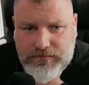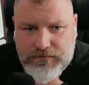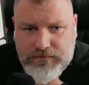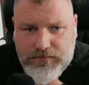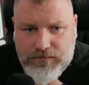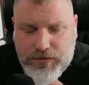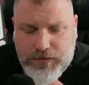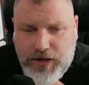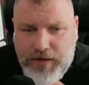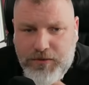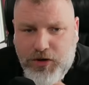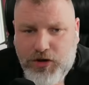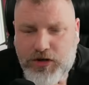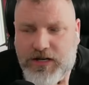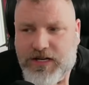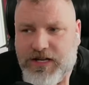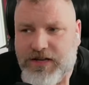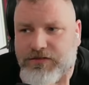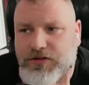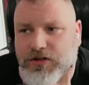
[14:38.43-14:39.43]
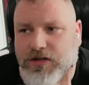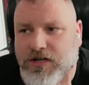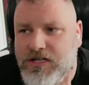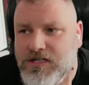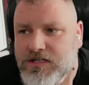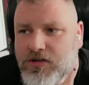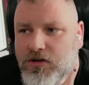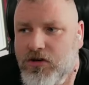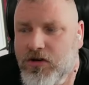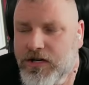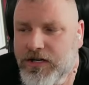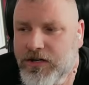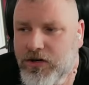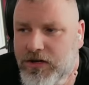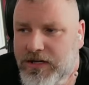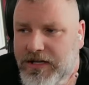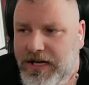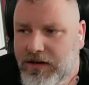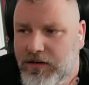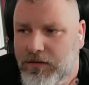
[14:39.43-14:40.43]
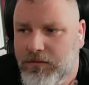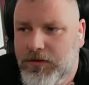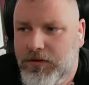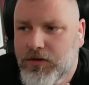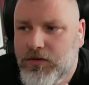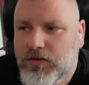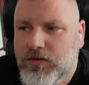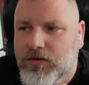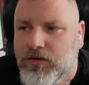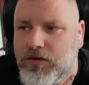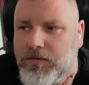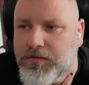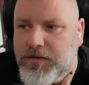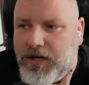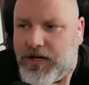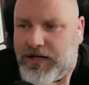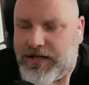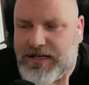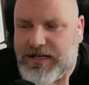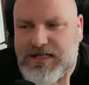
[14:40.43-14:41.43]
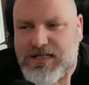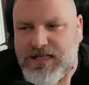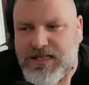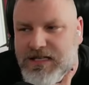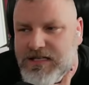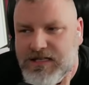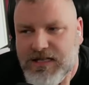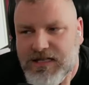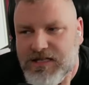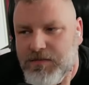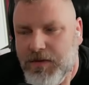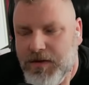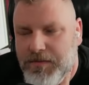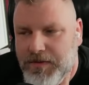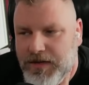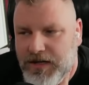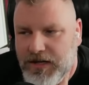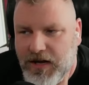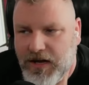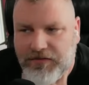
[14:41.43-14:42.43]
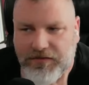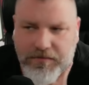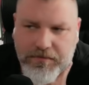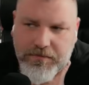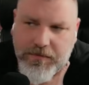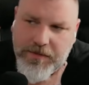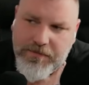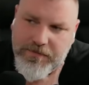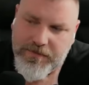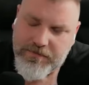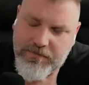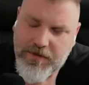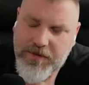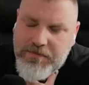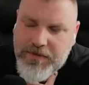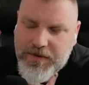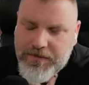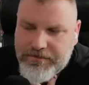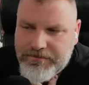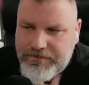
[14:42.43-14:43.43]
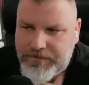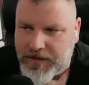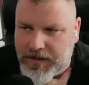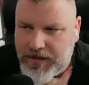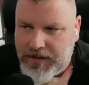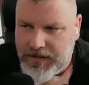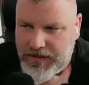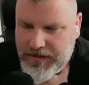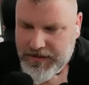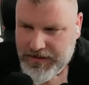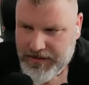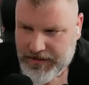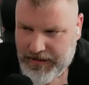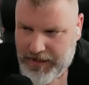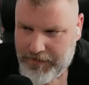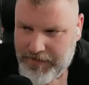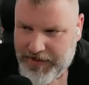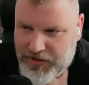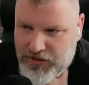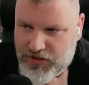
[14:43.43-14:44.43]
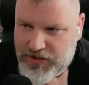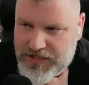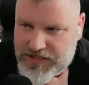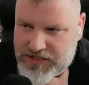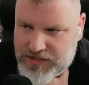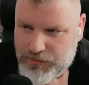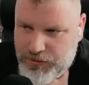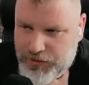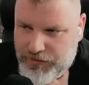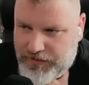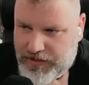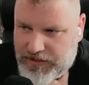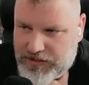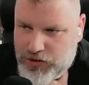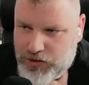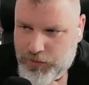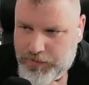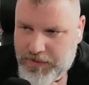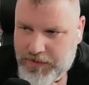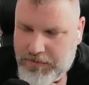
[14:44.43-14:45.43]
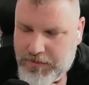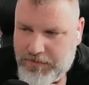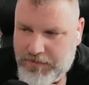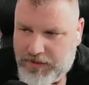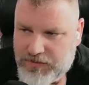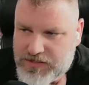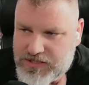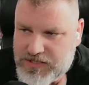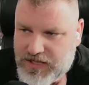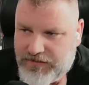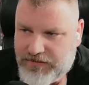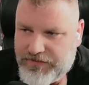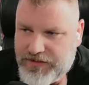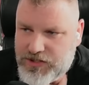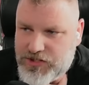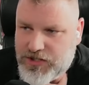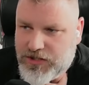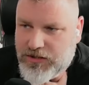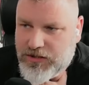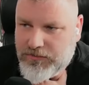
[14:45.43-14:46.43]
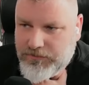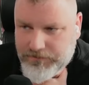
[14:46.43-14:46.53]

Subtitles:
But I'm going to leave you guys go. I know Claret and Blue are going to be on. It's this might be might be a better listen when you've got two people bouncing off each other.